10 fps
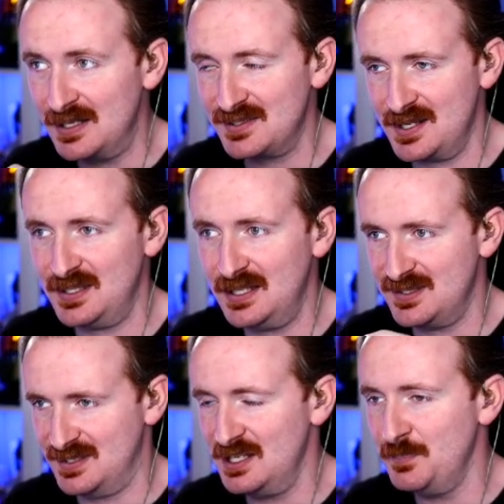it sounds like it's
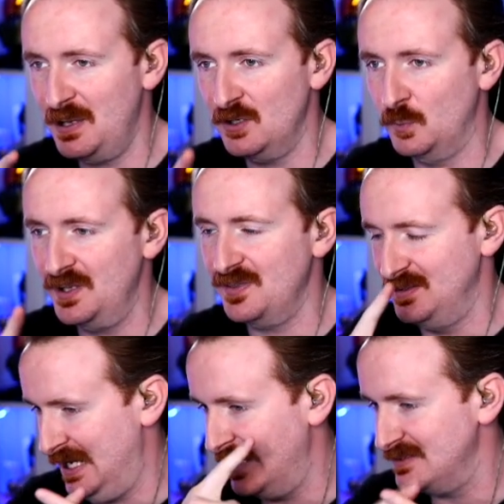syncopated with the
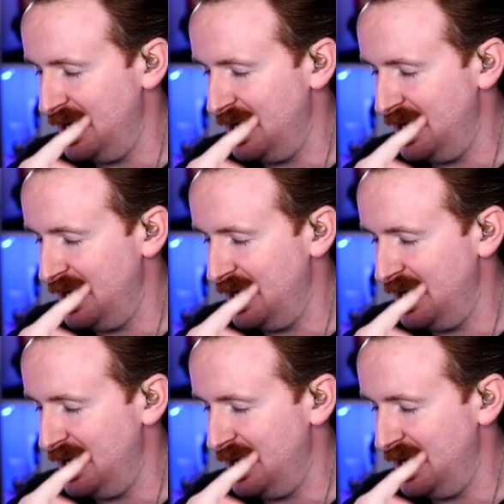dance